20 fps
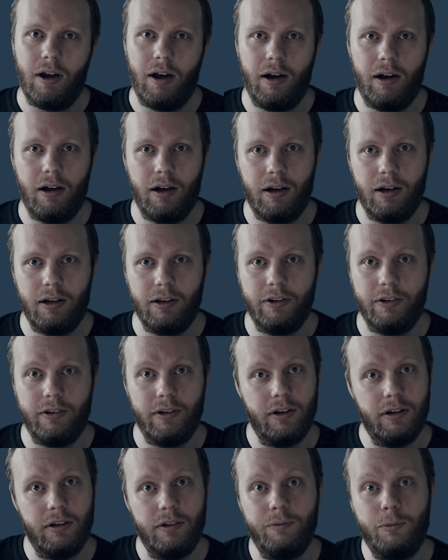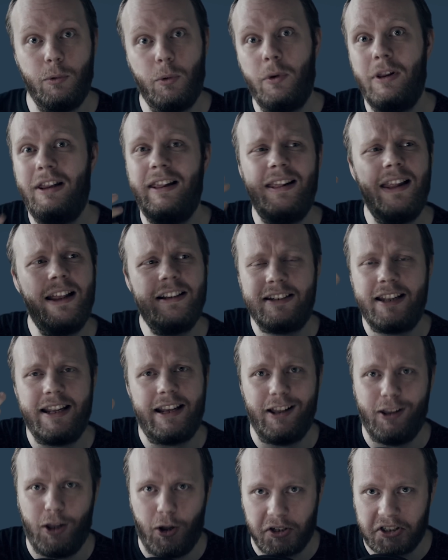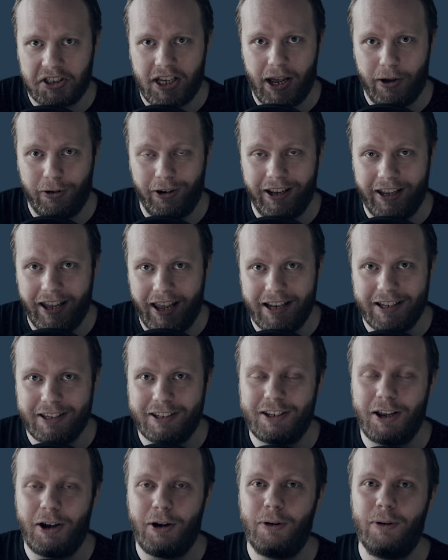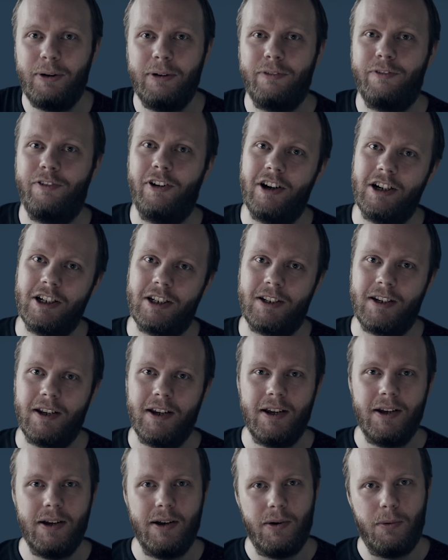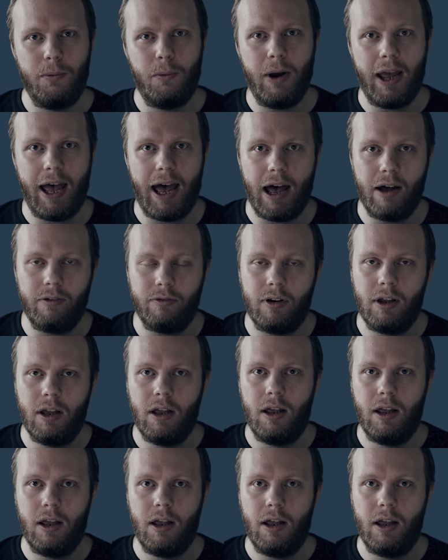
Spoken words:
let's take a long sound again. So first, we have